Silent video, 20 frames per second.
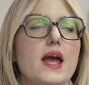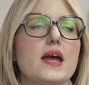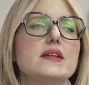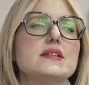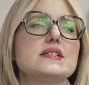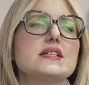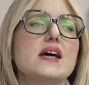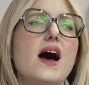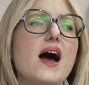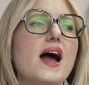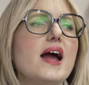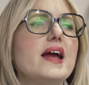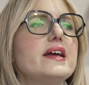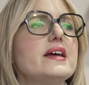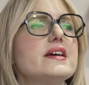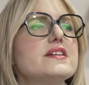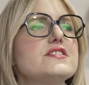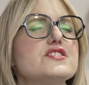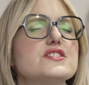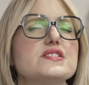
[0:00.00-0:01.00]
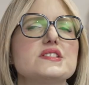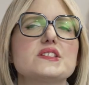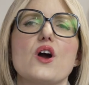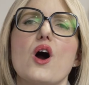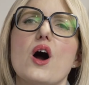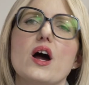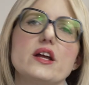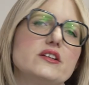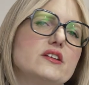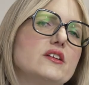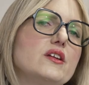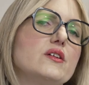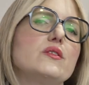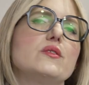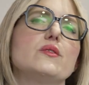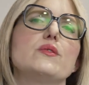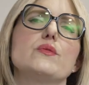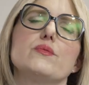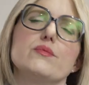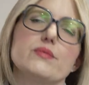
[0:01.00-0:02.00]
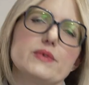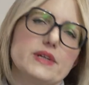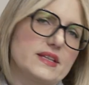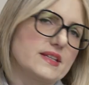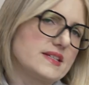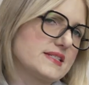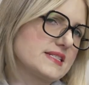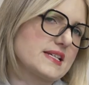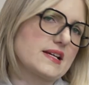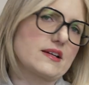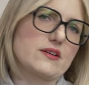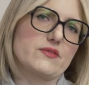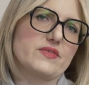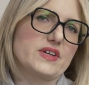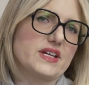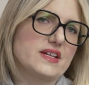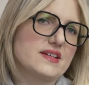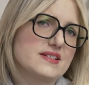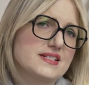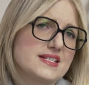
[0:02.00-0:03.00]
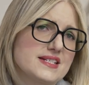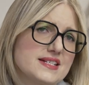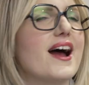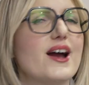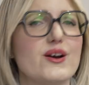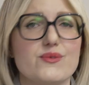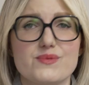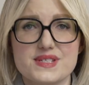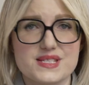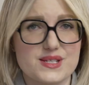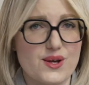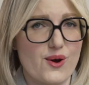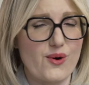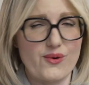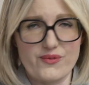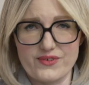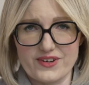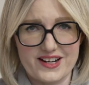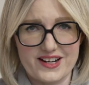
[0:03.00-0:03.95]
and I had just gotten really sick of it. I was over